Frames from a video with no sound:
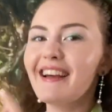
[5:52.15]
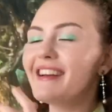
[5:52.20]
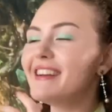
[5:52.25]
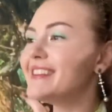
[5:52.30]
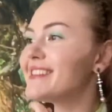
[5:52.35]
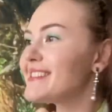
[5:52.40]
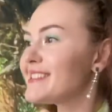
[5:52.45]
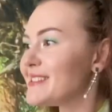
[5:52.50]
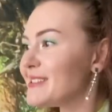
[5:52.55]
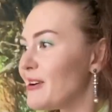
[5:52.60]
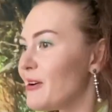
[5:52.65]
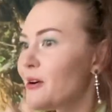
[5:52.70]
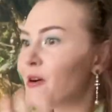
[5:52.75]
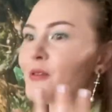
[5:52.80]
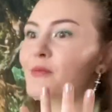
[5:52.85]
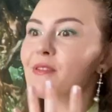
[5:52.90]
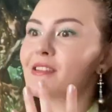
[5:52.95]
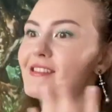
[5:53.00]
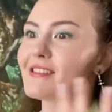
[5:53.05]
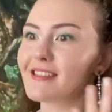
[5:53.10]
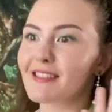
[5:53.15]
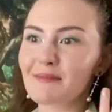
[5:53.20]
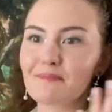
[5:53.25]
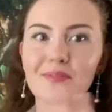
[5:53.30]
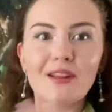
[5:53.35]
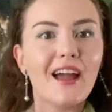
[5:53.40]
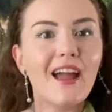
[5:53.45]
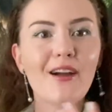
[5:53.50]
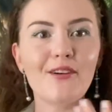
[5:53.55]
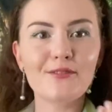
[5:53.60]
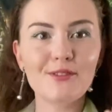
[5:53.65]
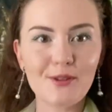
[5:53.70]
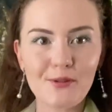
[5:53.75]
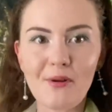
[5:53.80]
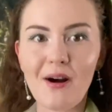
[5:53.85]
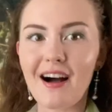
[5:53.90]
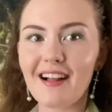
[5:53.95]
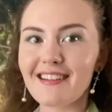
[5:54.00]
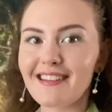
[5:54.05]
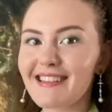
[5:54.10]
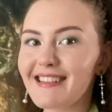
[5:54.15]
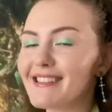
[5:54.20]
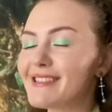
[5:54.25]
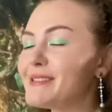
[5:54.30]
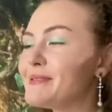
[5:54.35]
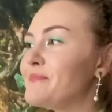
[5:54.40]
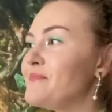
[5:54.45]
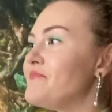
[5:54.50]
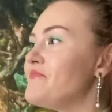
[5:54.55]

It's always display of dualities.